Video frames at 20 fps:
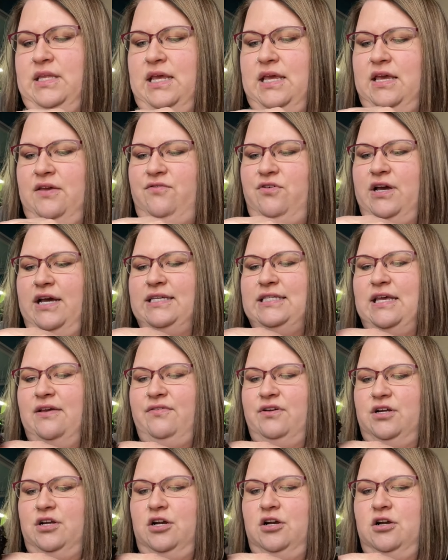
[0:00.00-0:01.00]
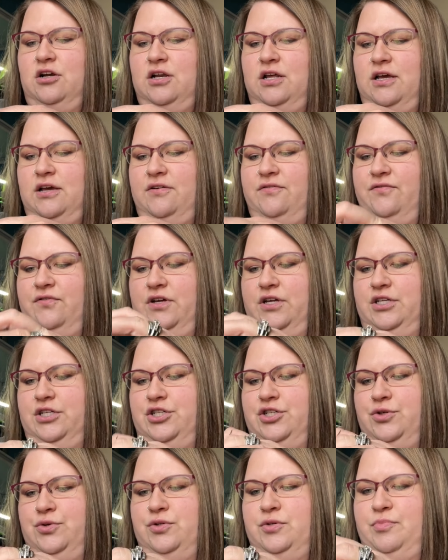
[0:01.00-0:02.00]
if you guys haven't heard of
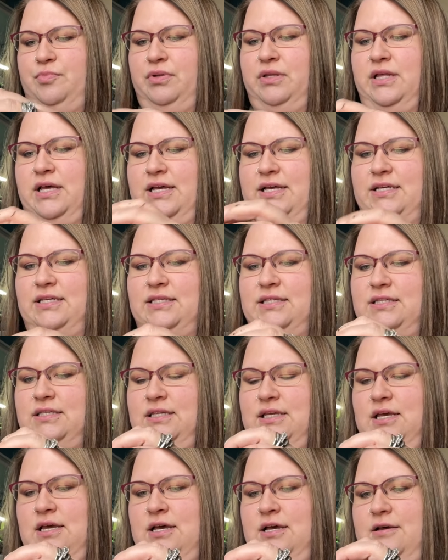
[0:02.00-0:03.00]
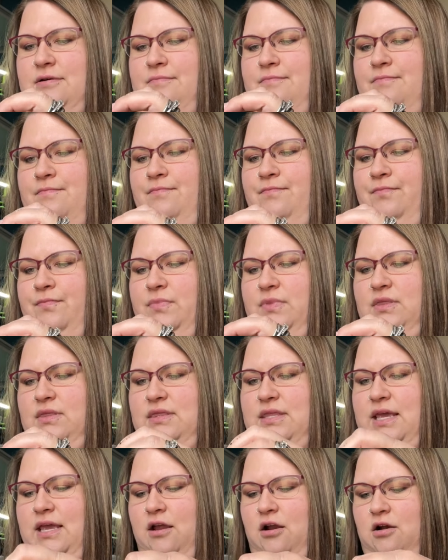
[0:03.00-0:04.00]
Juice Plus,
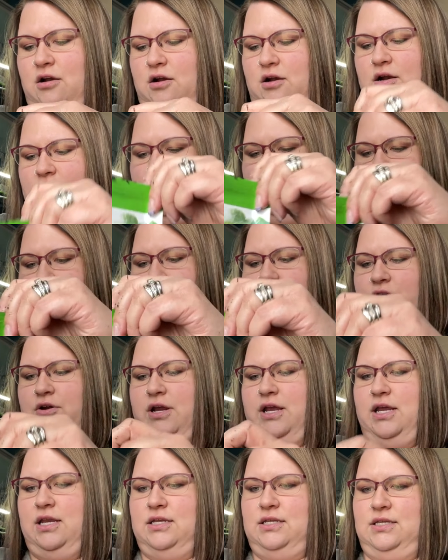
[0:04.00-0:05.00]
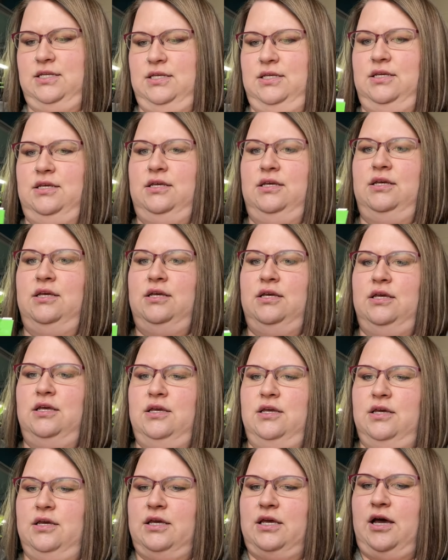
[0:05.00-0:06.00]
they are a great
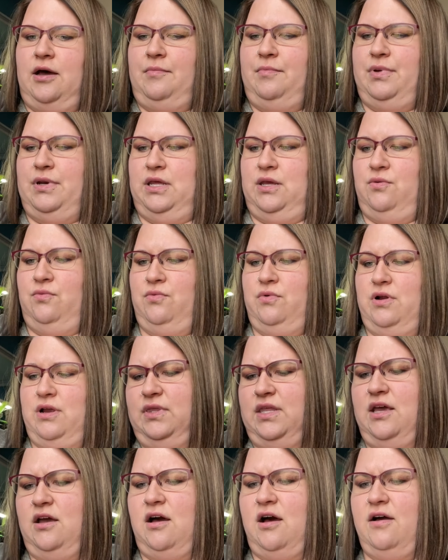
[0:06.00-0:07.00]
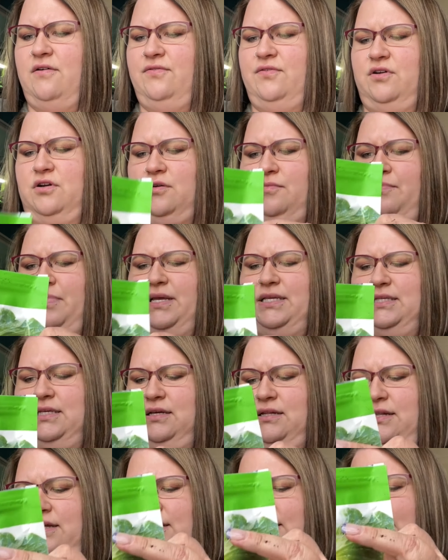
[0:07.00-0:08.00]
company. They offer
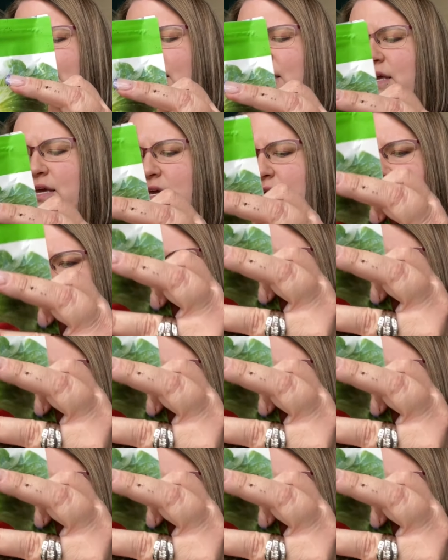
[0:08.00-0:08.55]
basically like